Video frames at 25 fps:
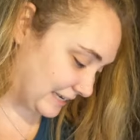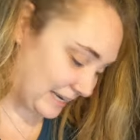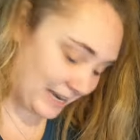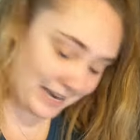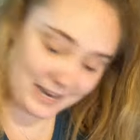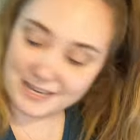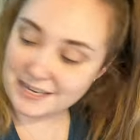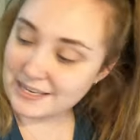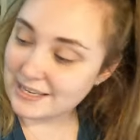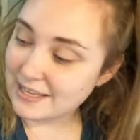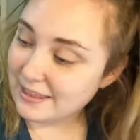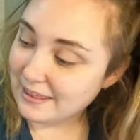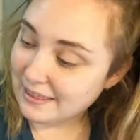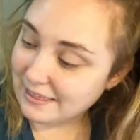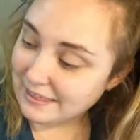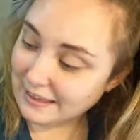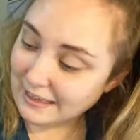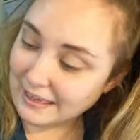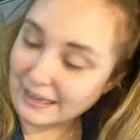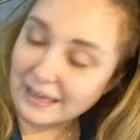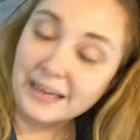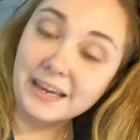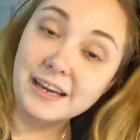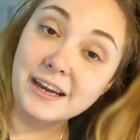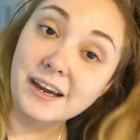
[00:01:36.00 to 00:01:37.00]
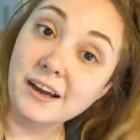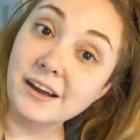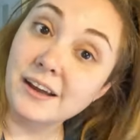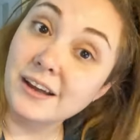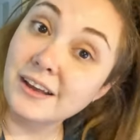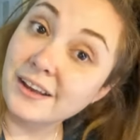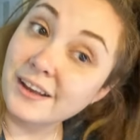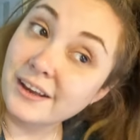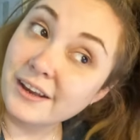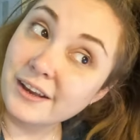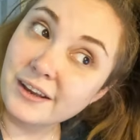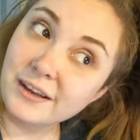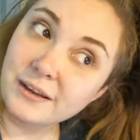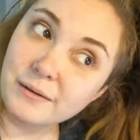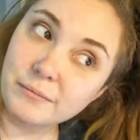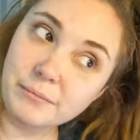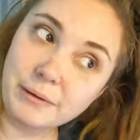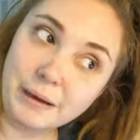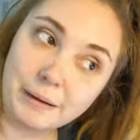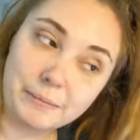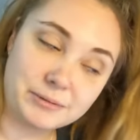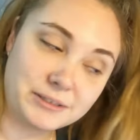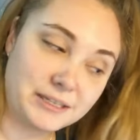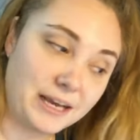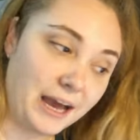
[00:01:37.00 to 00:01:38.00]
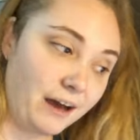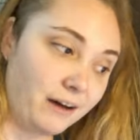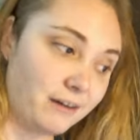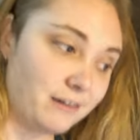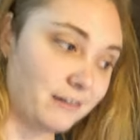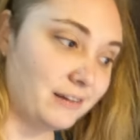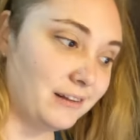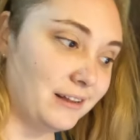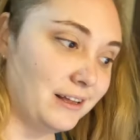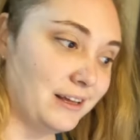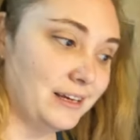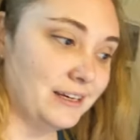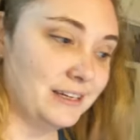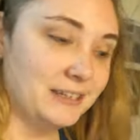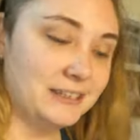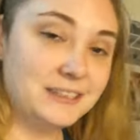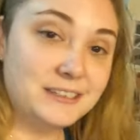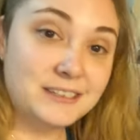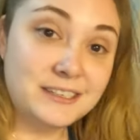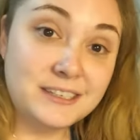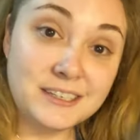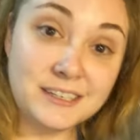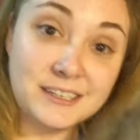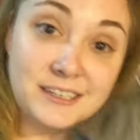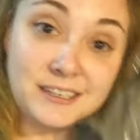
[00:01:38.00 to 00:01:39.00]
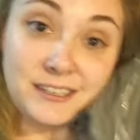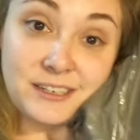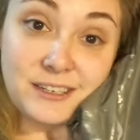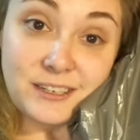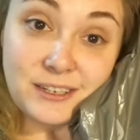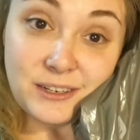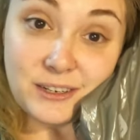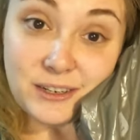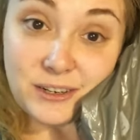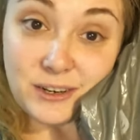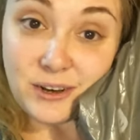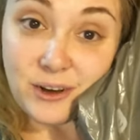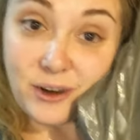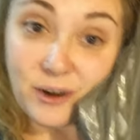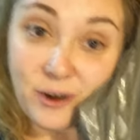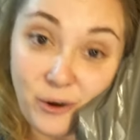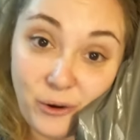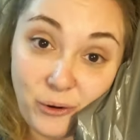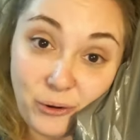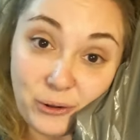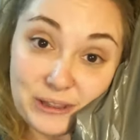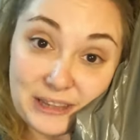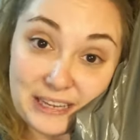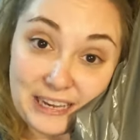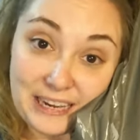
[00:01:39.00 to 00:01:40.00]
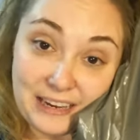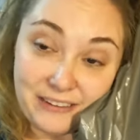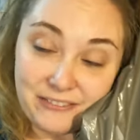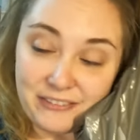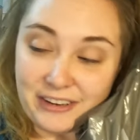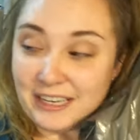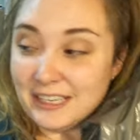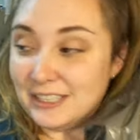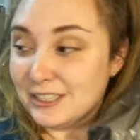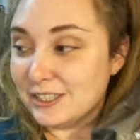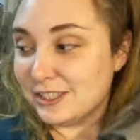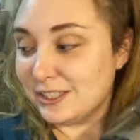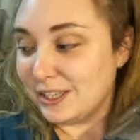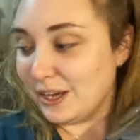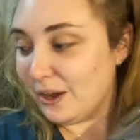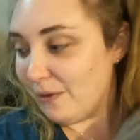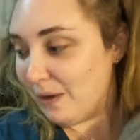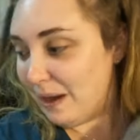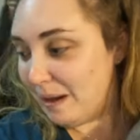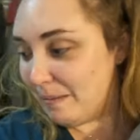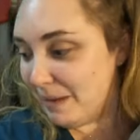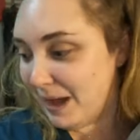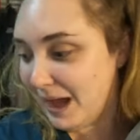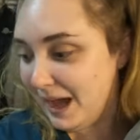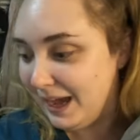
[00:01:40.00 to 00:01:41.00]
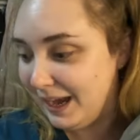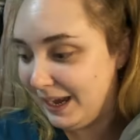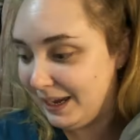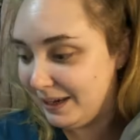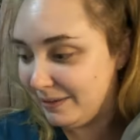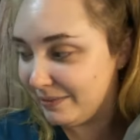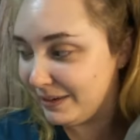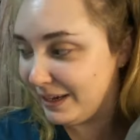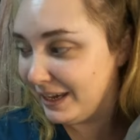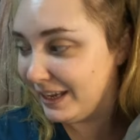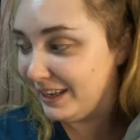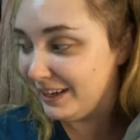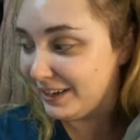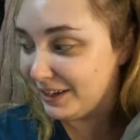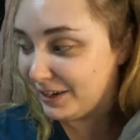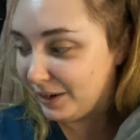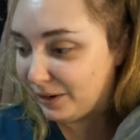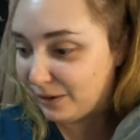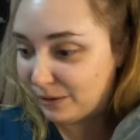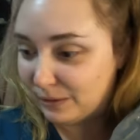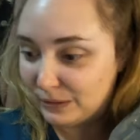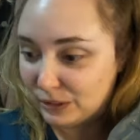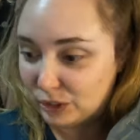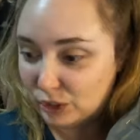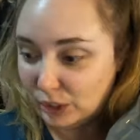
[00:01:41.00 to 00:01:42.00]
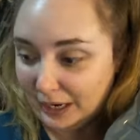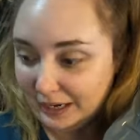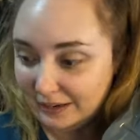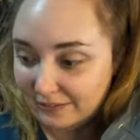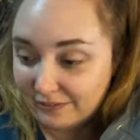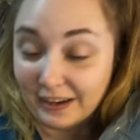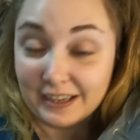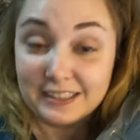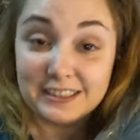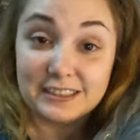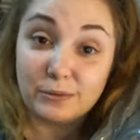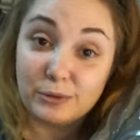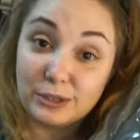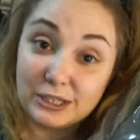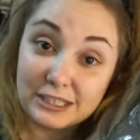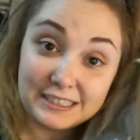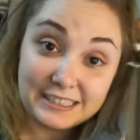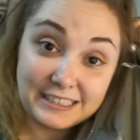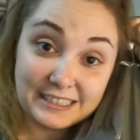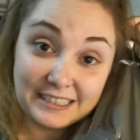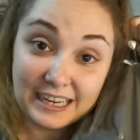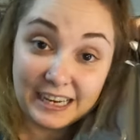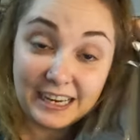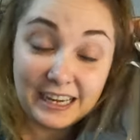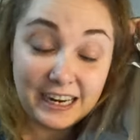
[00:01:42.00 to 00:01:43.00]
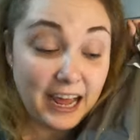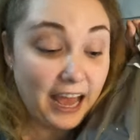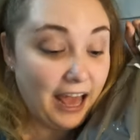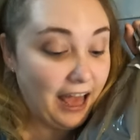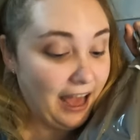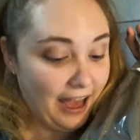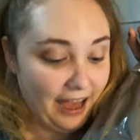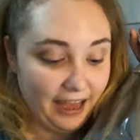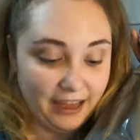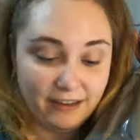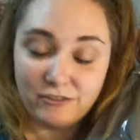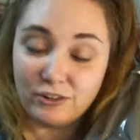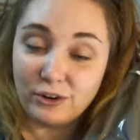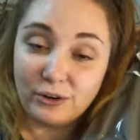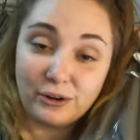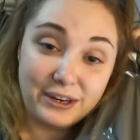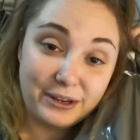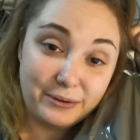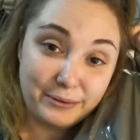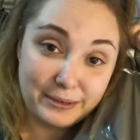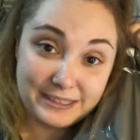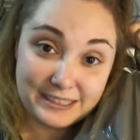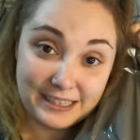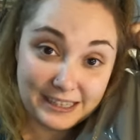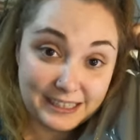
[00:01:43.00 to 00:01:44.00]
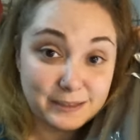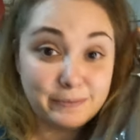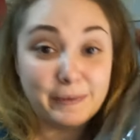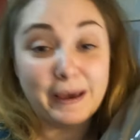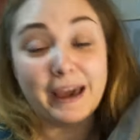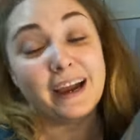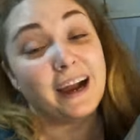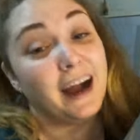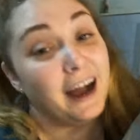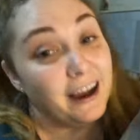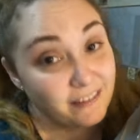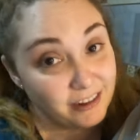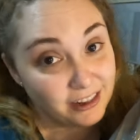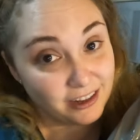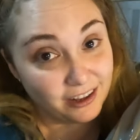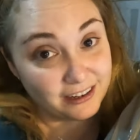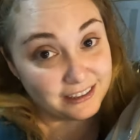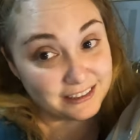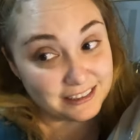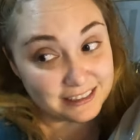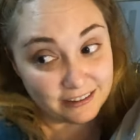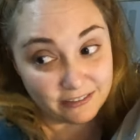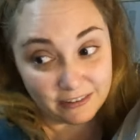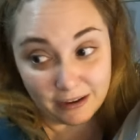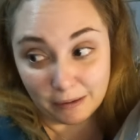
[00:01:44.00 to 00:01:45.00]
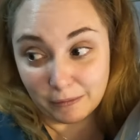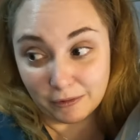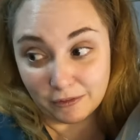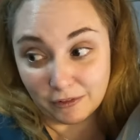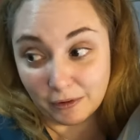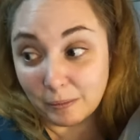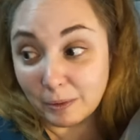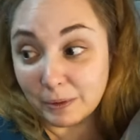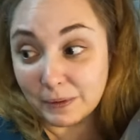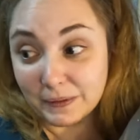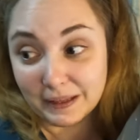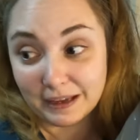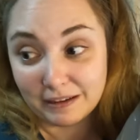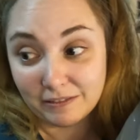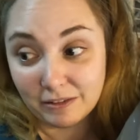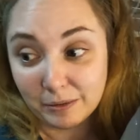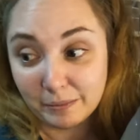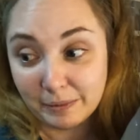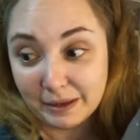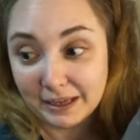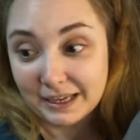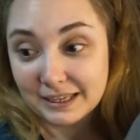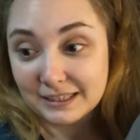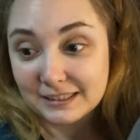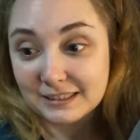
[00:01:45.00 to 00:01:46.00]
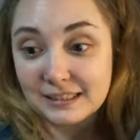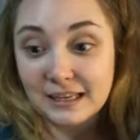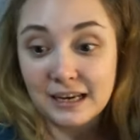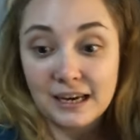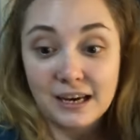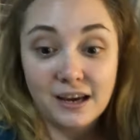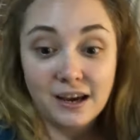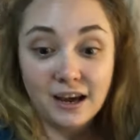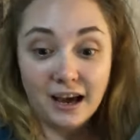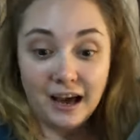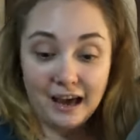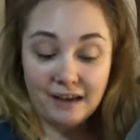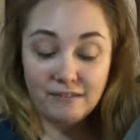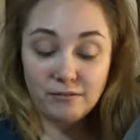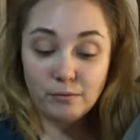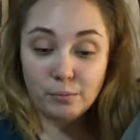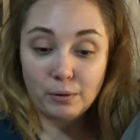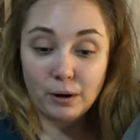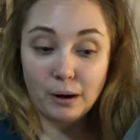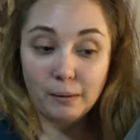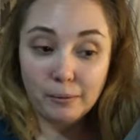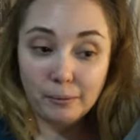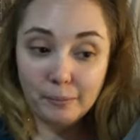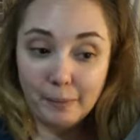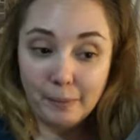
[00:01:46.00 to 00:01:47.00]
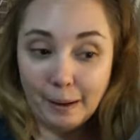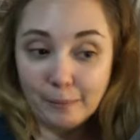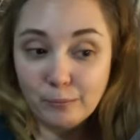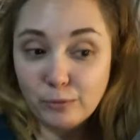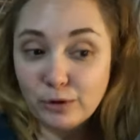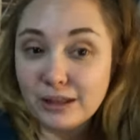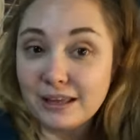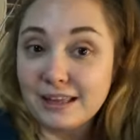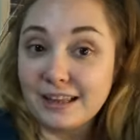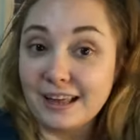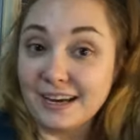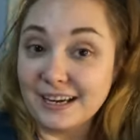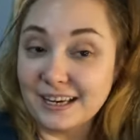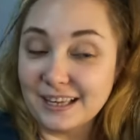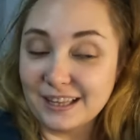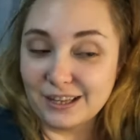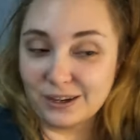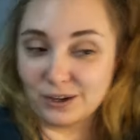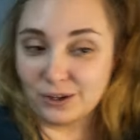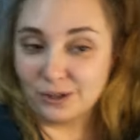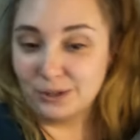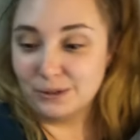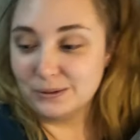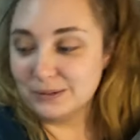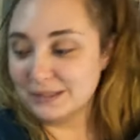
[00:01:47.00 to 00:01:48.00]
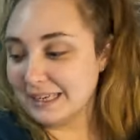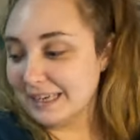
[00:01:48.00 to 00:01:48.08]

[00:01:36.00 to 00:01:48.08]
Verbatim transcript: get the paper towel Old Navy, so um, I'm gonna go try to find somewhere to sit. I have no idea what's in this bag. I have a lot of stuff coming from Old Navy because I have a problem. I'm really liking their clothes